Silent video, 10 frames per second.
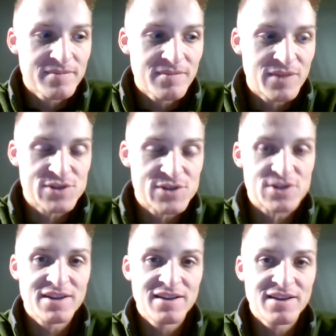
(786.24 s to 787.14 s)

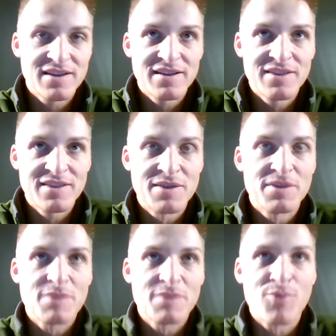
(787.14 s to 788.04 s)
because
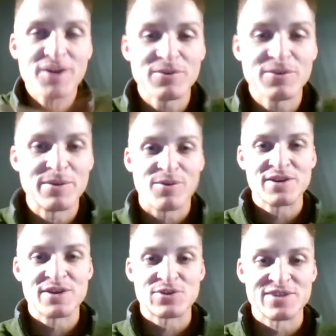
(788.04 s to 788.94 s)
the point of the
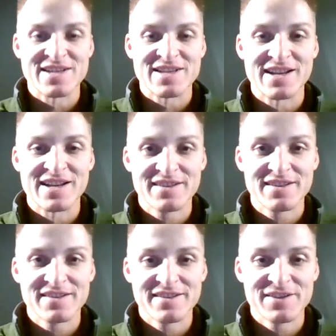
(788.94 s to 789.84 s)
repricer is that it
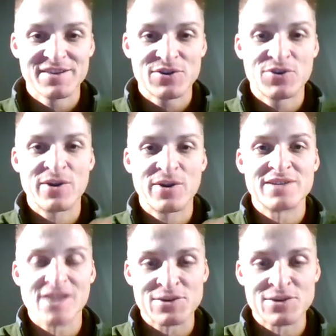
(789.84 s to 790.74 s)

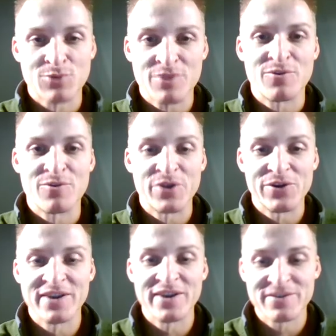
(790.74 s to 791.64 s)
creates less work for
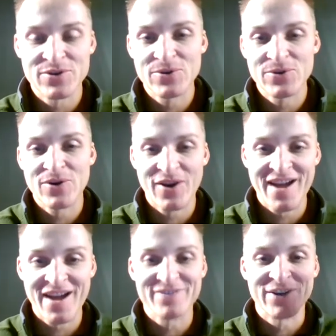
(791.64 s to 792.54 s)
you. And if you
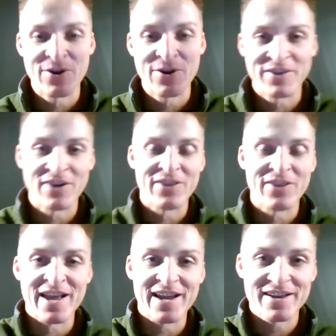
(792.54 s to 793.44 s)
are having to go in there and
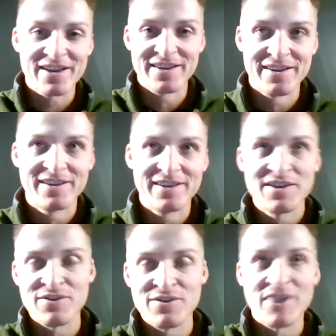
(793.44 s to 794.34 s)
like
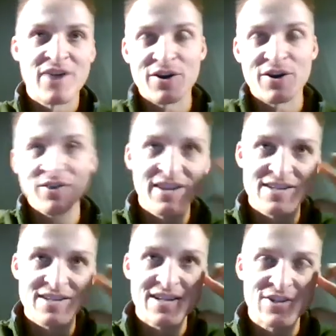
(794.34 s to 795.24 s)
you have 100
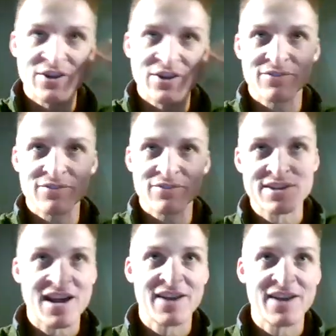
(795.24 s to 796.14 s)
listings and you have to
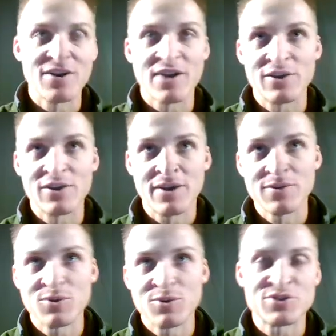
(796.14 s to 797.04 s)
assign, okay,
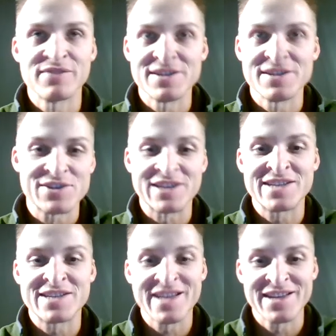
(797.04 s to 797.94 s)
which of these
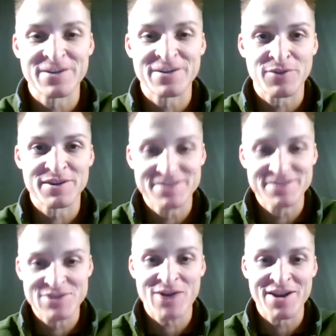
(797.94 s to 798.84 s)
16 different
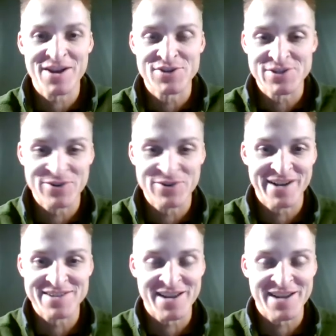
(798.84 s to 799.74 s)
strategies do I
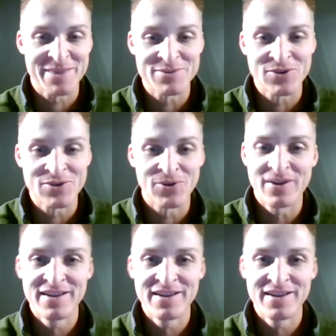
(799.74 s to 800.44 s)
assign them to?